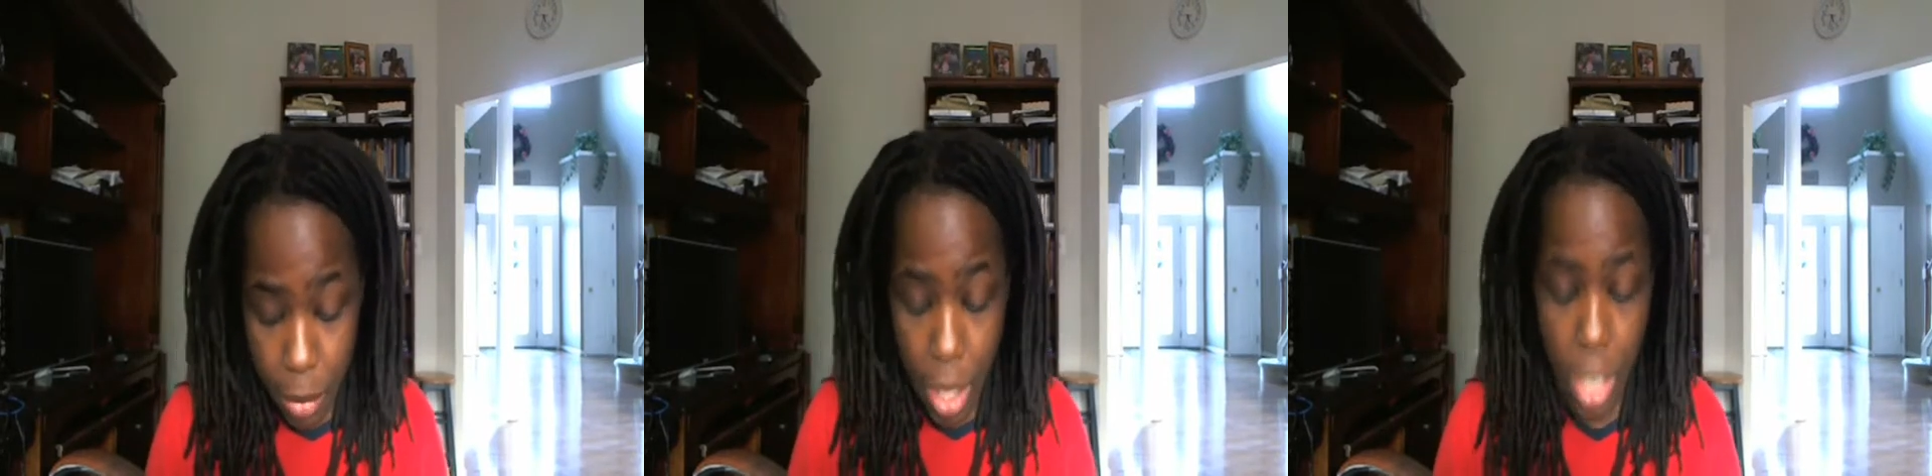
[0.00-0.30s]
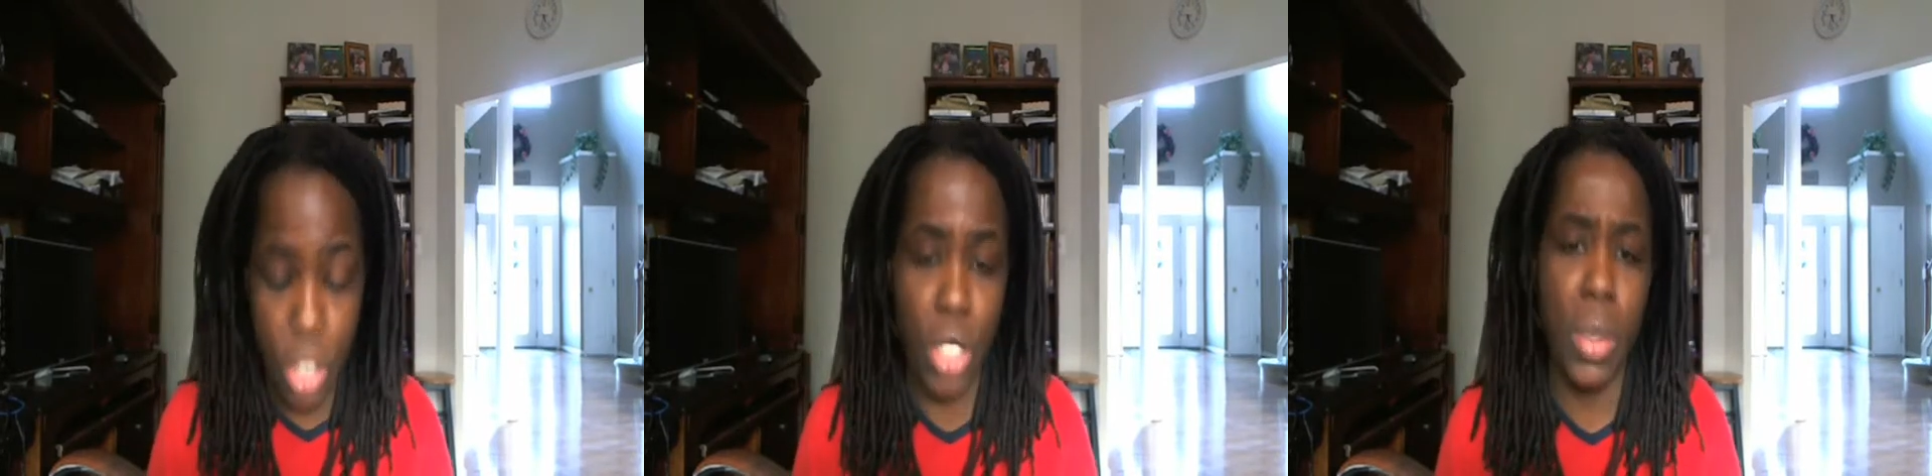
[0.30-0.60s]

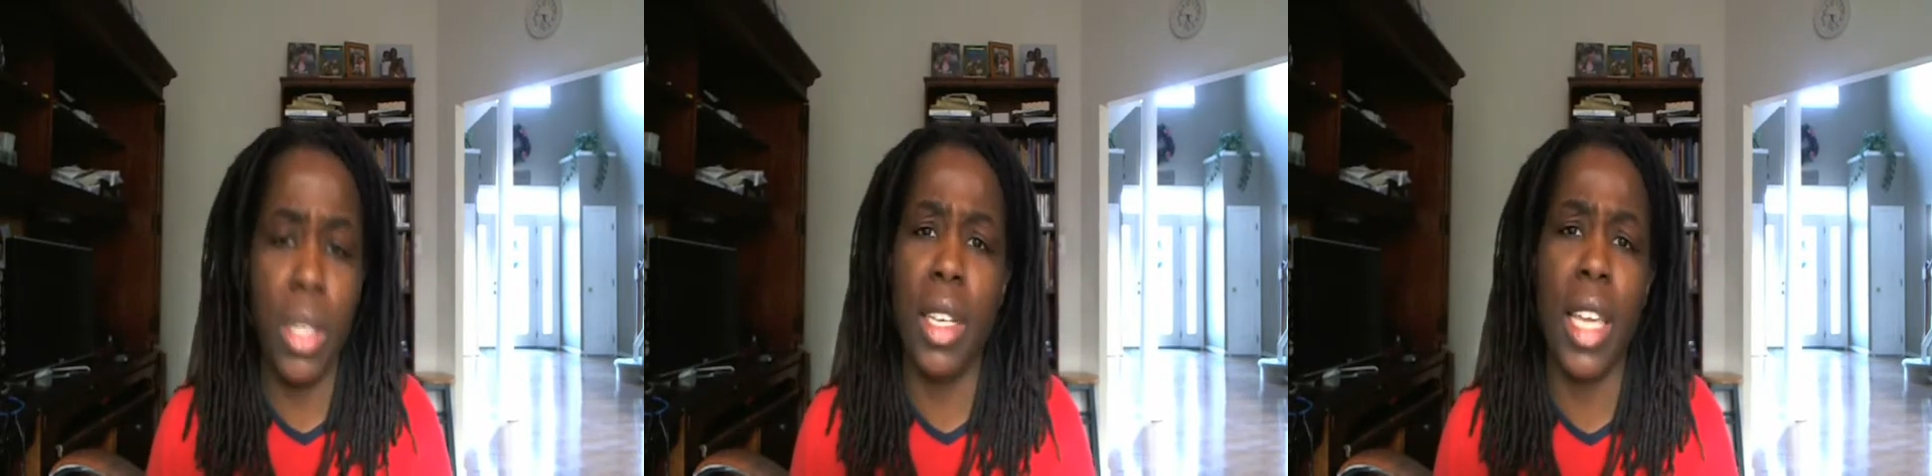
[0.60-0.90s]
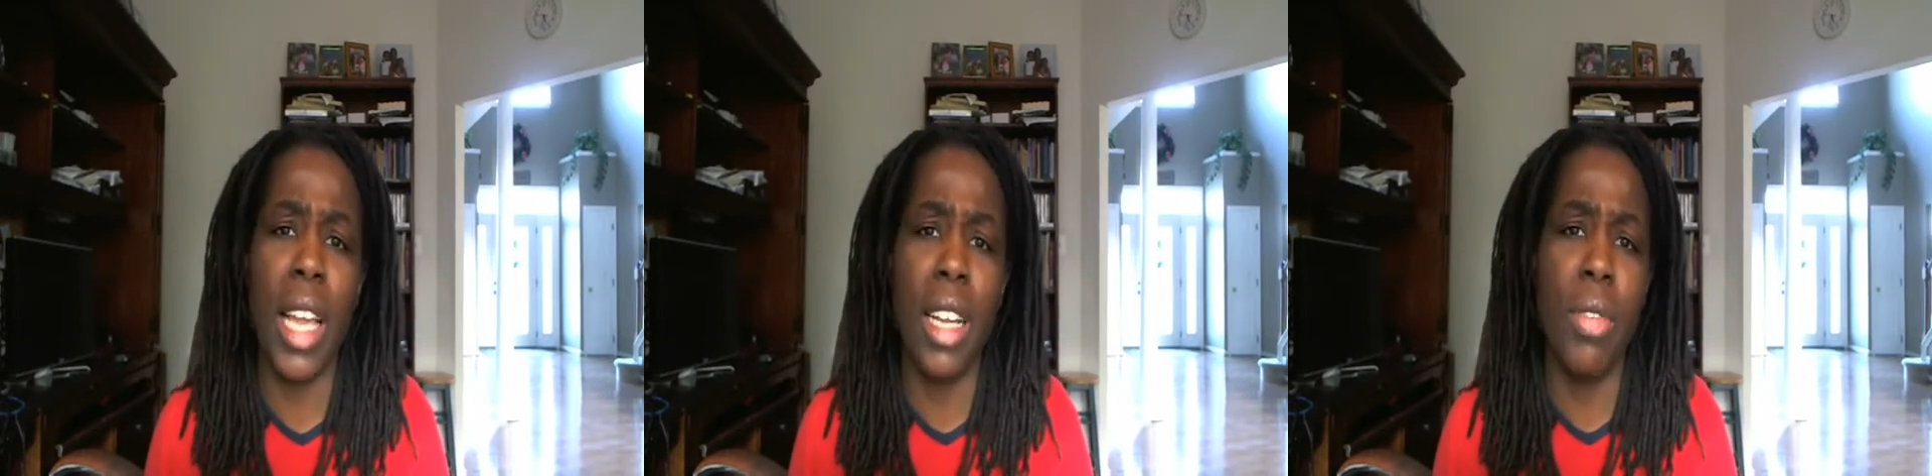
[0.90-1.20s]
And she would look
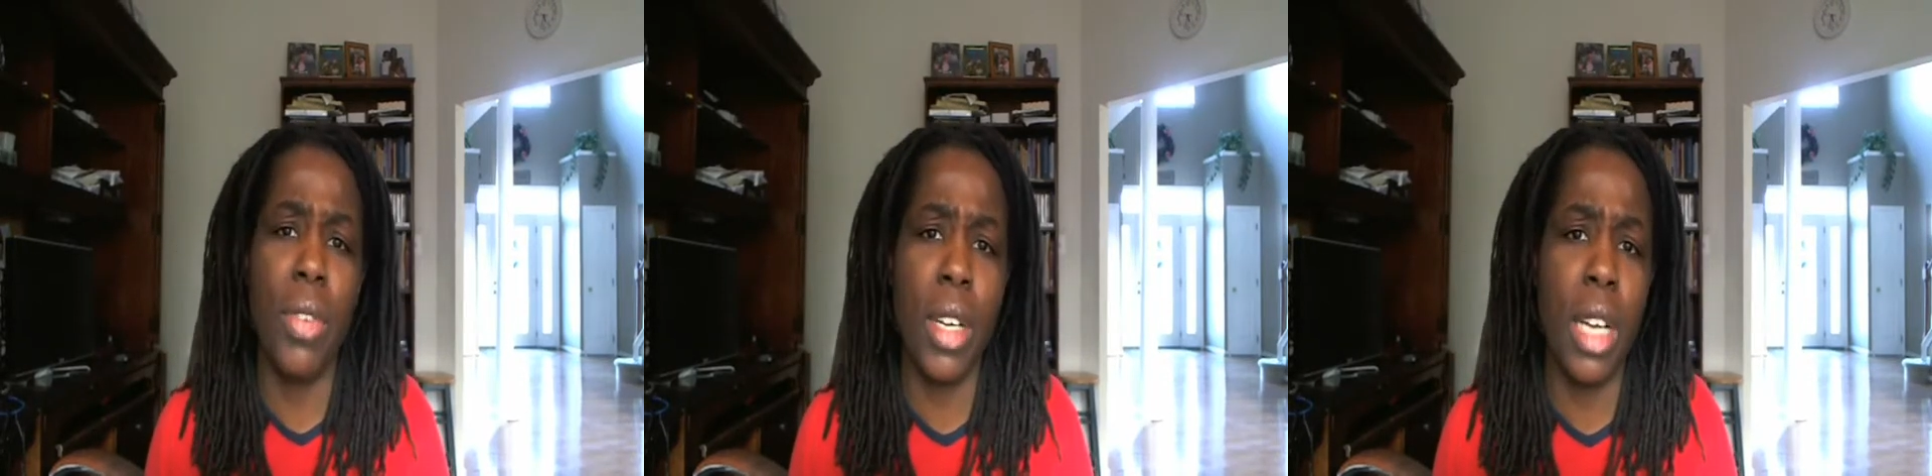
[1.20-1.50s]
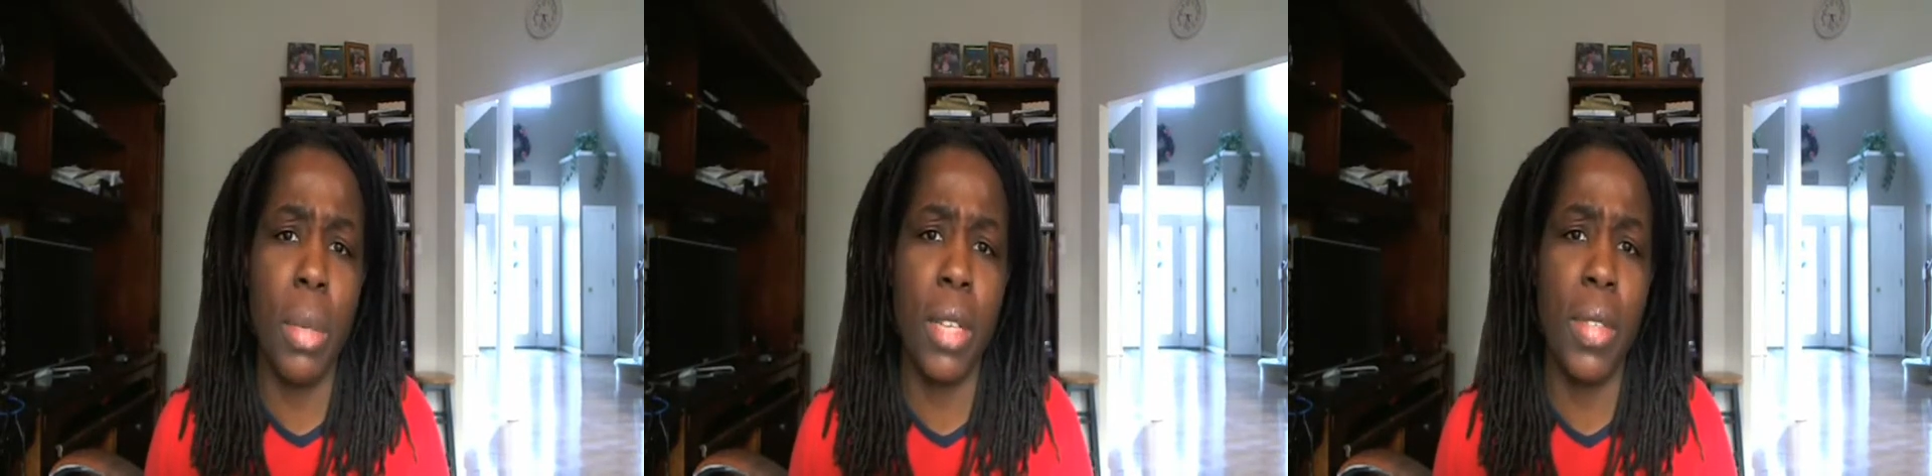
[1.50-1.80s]
at it for a
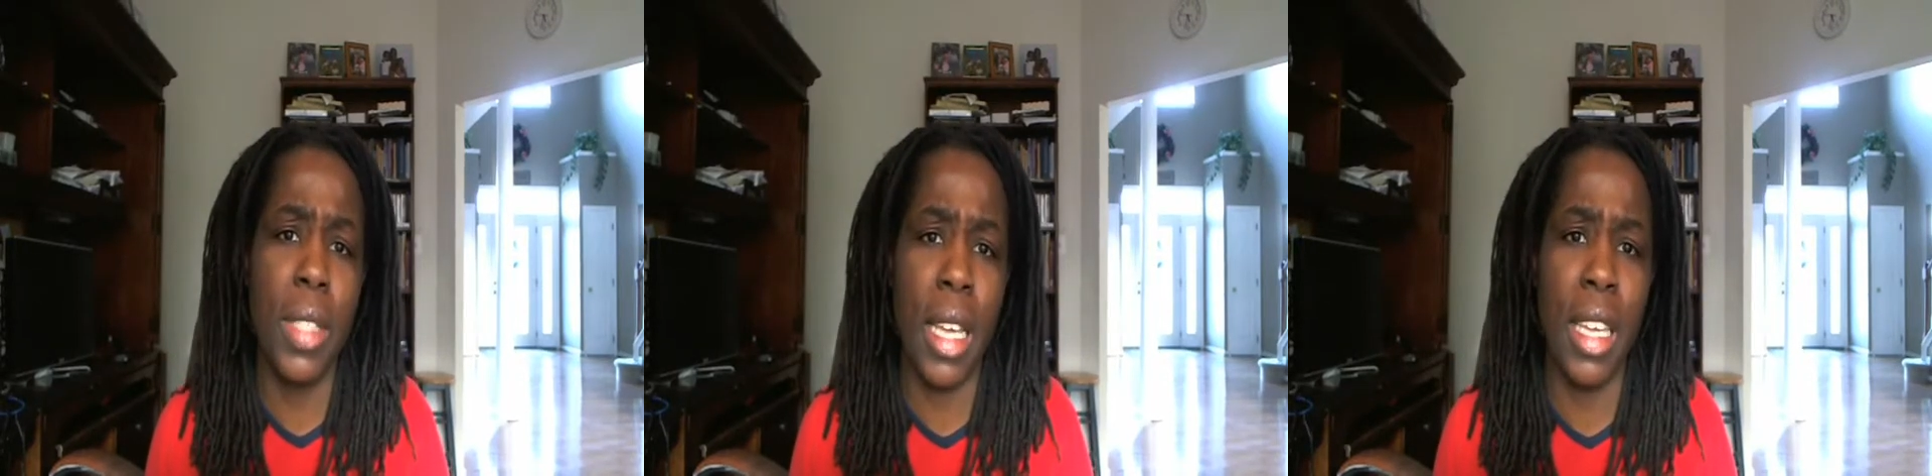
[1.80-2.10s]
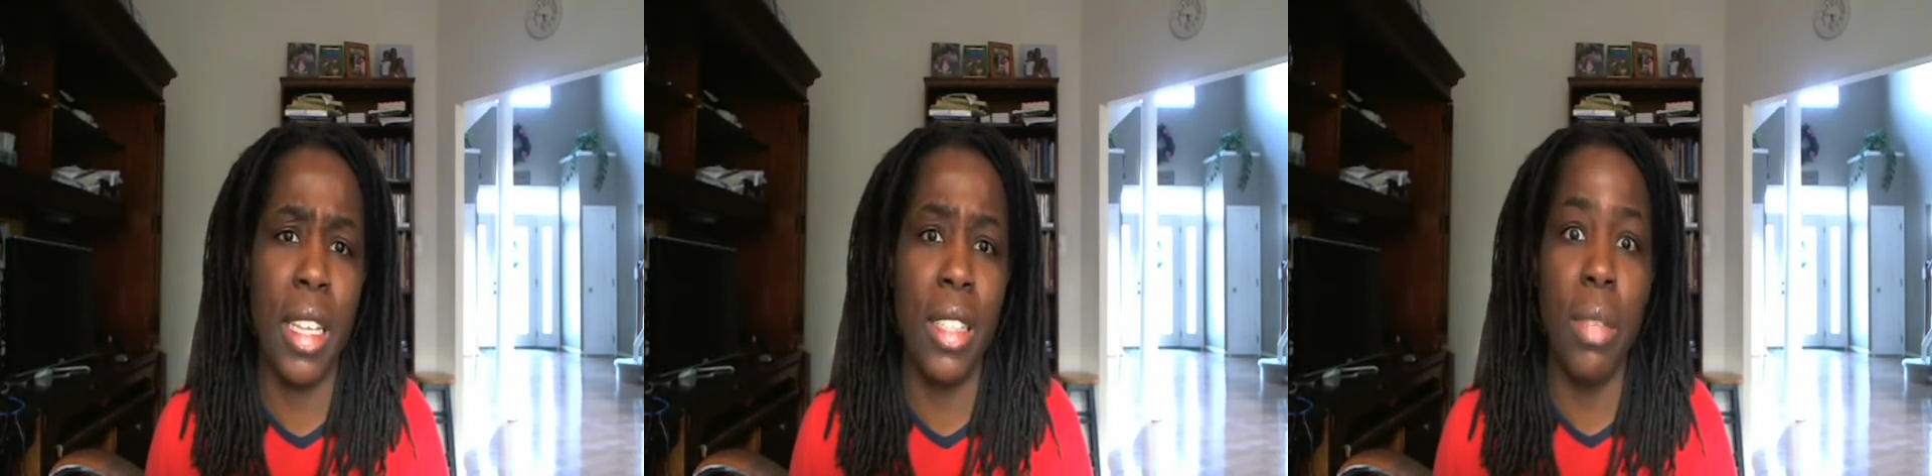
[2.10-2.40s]
couple of
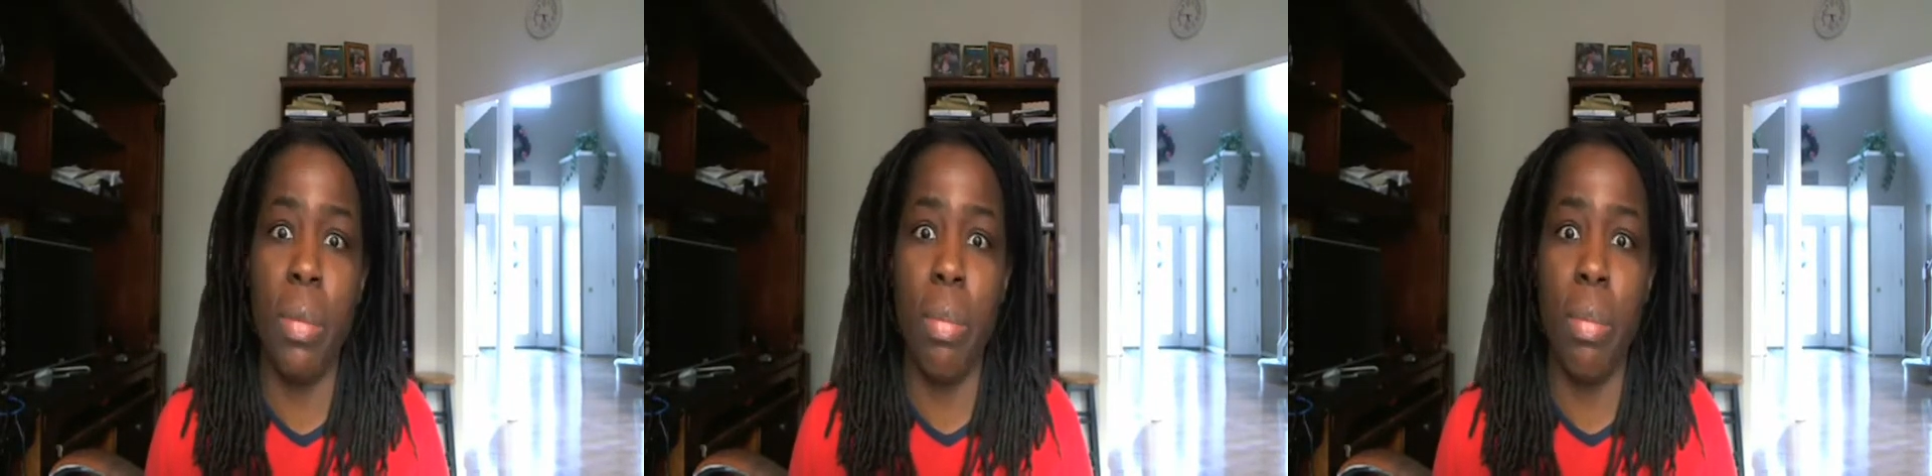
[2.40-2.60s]
seconds,